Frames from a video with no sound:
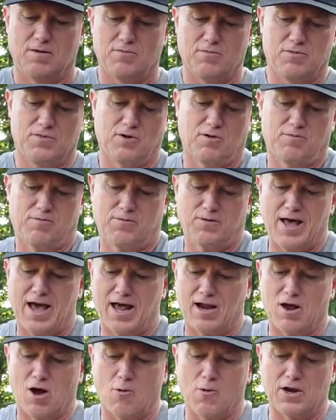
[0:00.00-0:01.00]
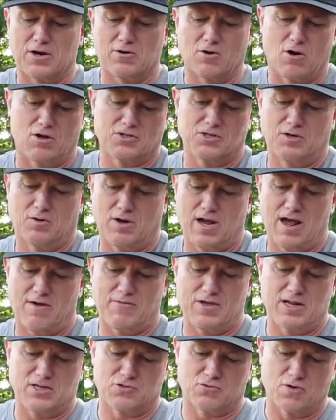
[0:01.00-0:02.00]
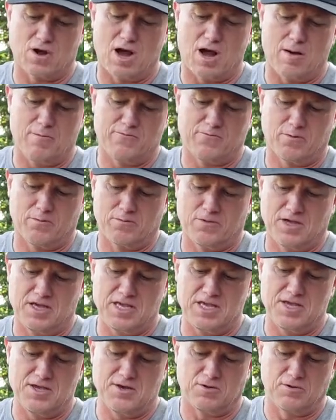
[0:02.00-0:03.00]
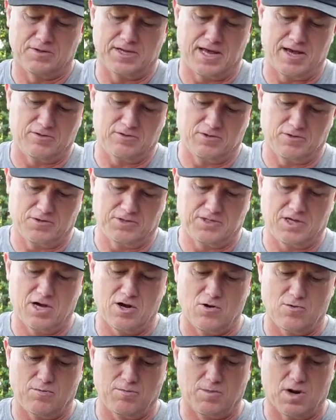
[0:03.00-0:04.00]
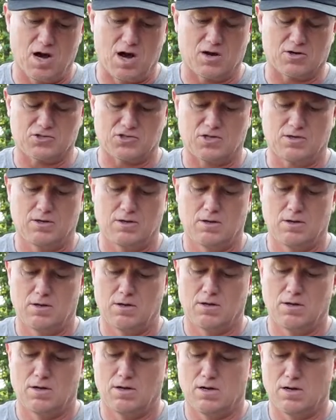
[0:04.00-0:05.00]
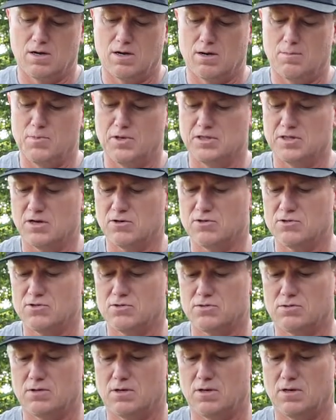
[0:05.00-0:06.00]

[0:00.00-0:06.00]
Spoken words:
they're flat all the way across. You don't have that drop from the heel down to the toe box. But there's,